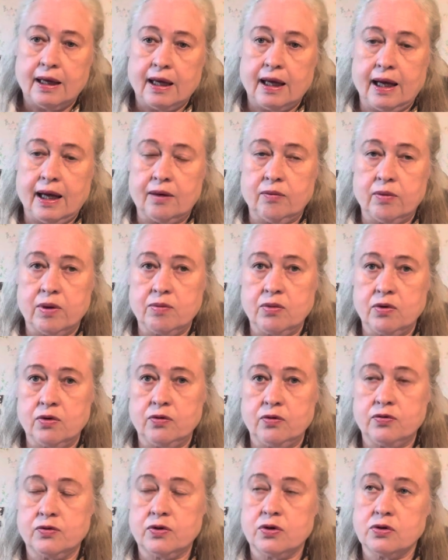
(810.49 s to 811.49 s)
and we
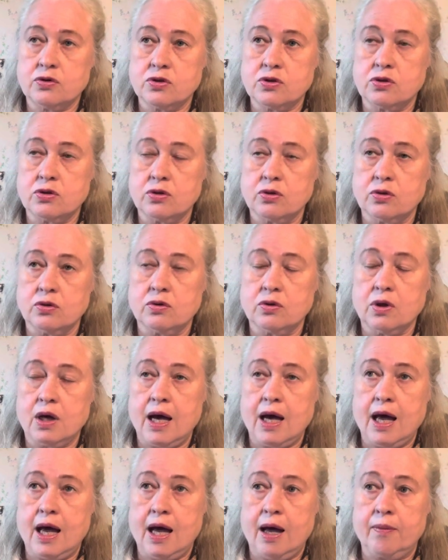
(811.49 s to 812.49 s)
moved to
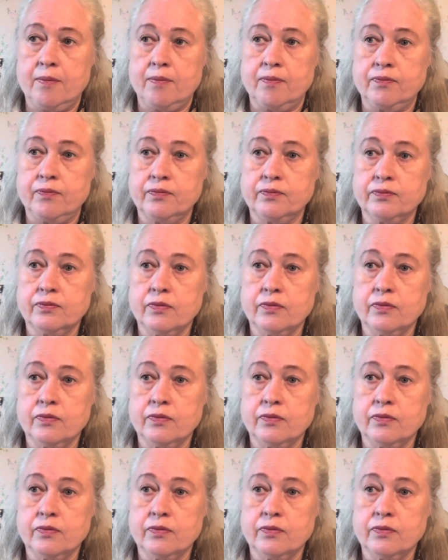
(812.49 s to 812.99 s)
um,